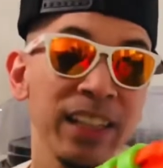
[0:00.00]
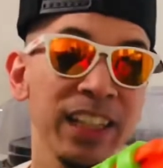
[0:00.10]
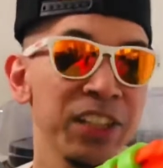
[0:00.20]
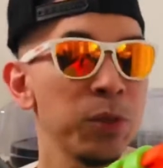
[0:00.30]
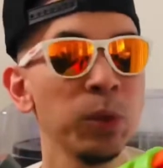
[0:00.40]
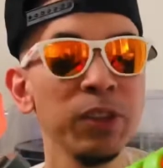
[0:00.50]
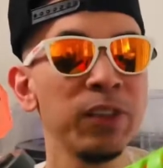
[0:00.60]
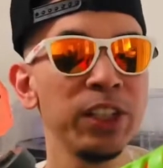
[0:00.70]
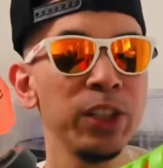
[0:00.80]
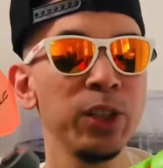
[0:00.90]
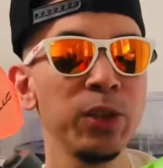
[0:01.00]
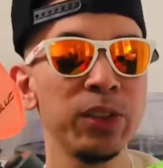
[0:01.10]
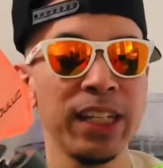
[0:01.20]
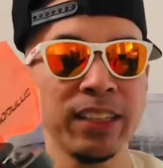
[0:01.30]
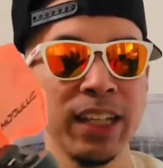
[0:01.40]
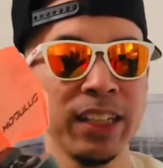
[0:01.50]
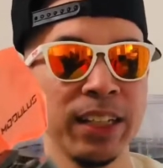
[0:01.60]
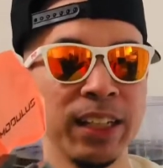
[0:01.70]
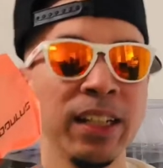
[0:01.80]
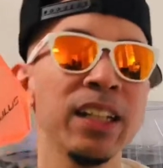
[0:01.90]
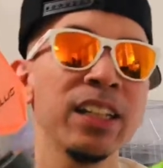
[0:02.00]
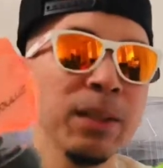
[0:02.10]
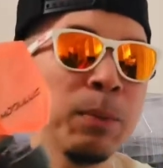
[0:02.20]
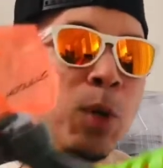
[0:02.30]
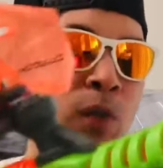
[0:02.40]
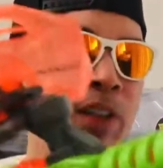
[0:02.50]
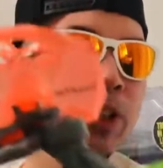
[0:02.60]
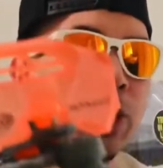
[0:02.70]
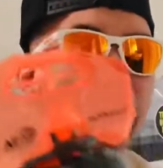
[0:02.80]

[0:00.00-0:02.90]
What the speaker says: and just really fun to use as like a little bit more of an